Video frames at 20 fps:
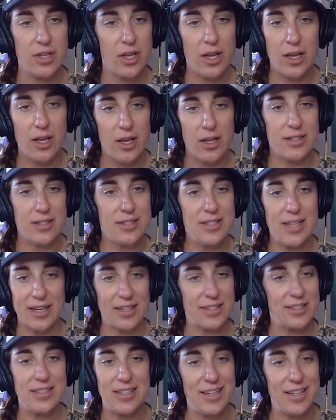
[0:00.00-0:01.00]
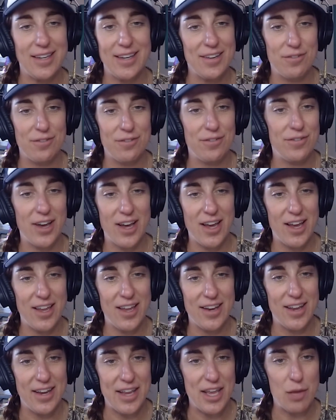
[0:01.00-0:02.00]
sexy and fun and
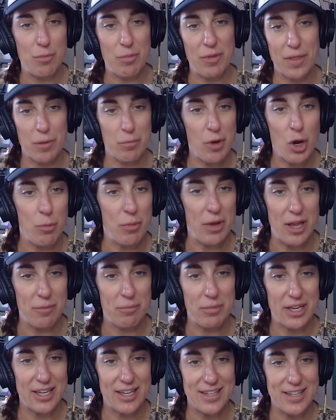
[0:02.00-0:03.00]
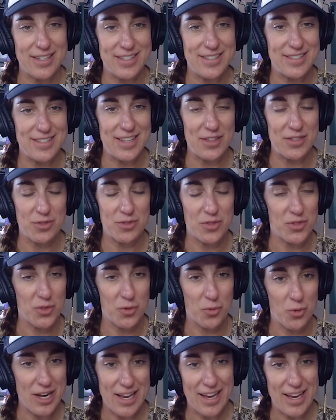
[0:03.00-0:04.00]
hip at the moment. Because at the one
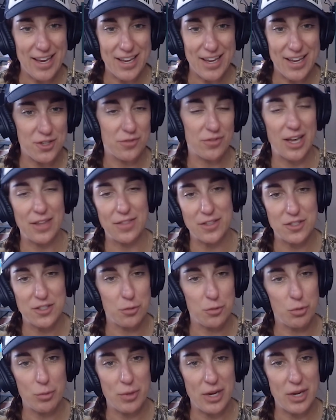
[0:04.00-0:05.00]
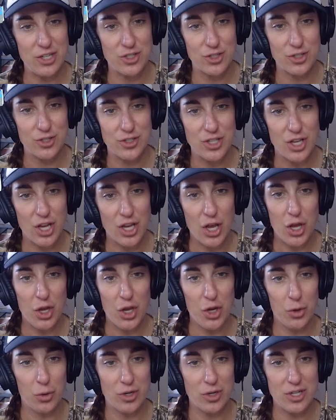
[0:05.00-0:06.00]
hand, you've got the super majors who
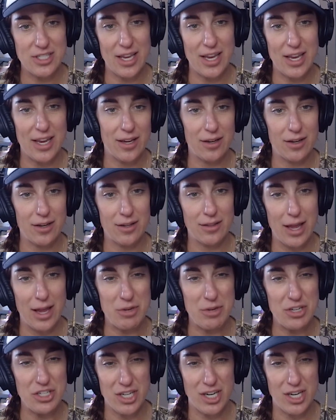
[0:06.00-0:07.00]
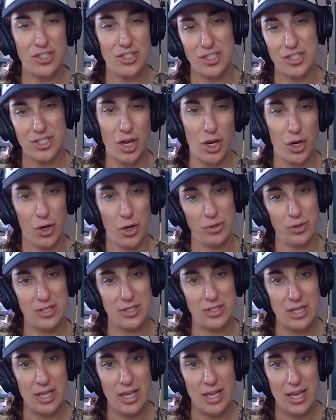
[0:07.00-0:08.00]
are saying climate change is a hoax.
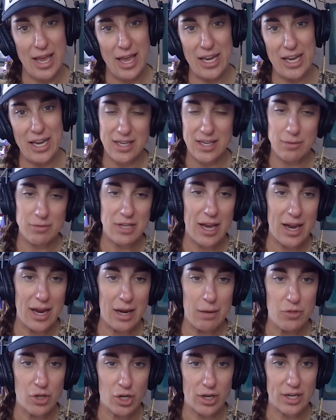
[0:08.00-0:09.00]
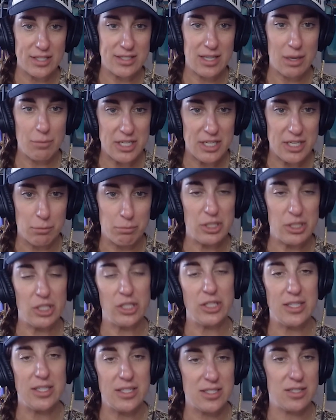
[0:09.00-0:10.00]
And at the same time, they're accepting
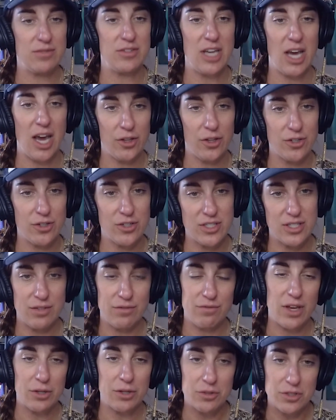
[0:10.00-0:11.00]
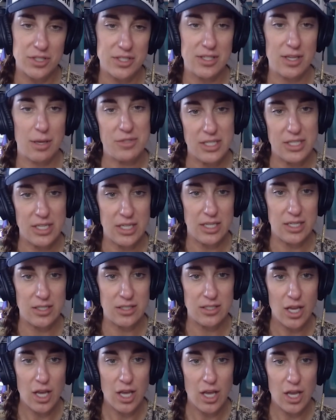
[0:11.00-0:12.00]
billions of dollars in federal
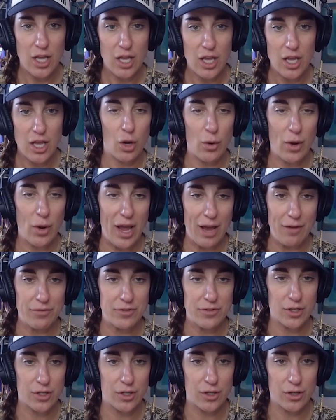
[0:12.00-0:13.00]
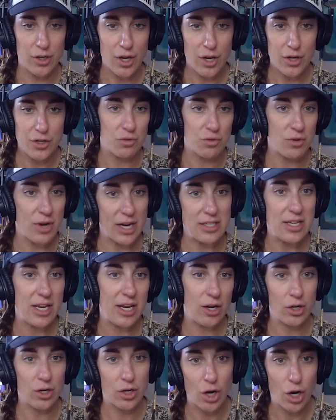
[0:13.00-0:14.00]
subsidies to go after direct
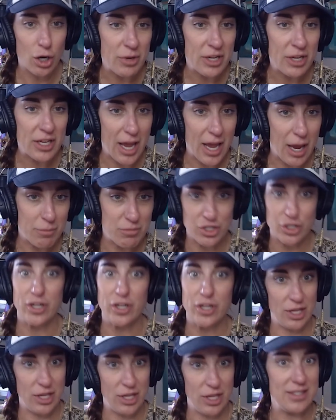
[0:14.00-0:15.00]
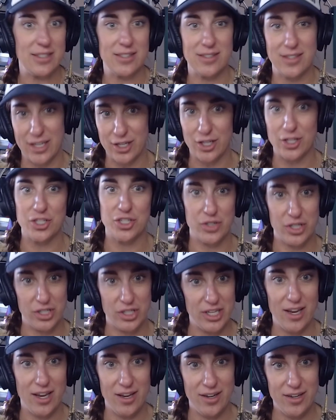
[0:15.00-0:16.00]
air carbon capture in places like
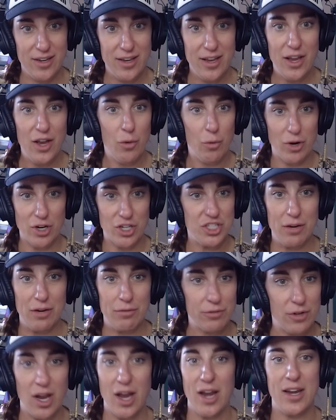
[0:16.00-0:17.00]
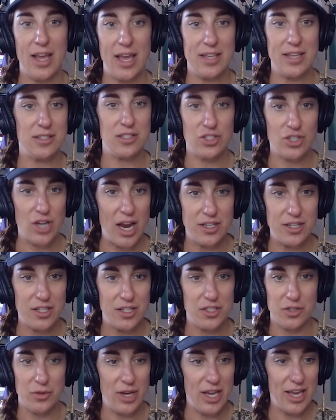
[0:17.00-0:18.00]
Australia, where Chevron has tried to
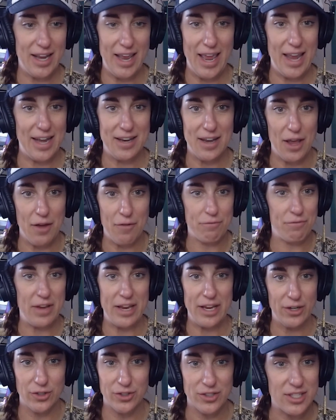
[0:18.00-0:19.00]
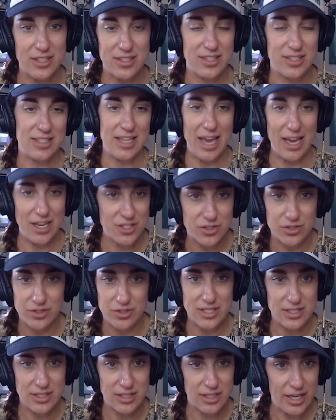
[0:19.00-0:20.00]
do it and failed
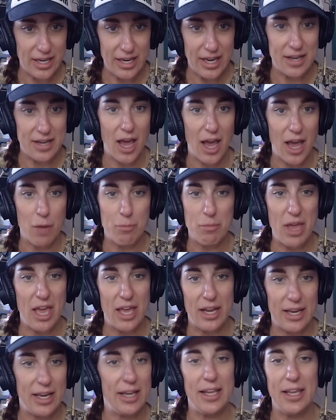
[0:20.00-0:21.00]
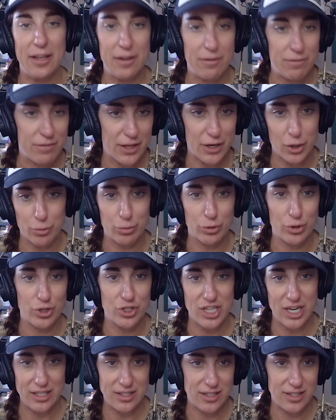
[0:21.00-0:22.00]
disastrously and not met any of their
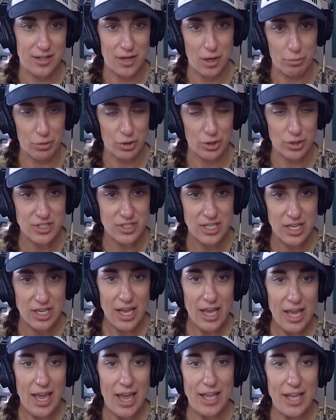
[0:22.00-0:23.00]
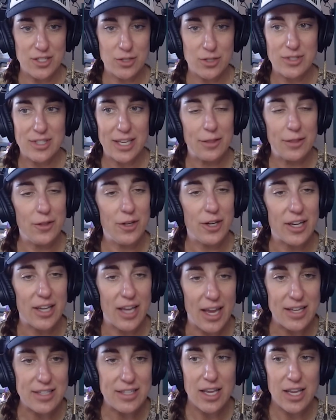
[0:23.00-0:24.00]
projected numbers. And so it's like, look,
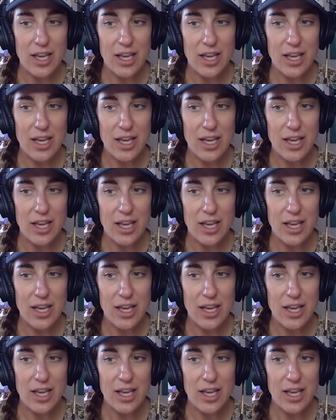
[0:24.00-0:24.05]
guys,